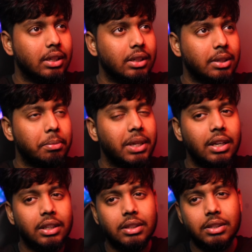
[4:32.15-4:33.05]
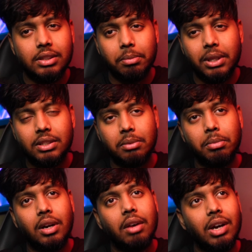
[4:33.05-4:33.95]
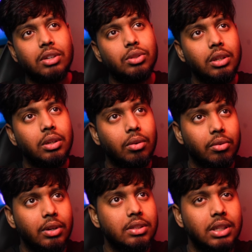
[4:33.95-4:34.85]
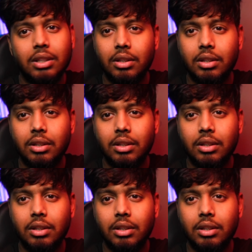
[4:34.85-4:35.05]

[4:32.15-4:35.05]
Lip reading: Something like this, something similar, I've actually already seen,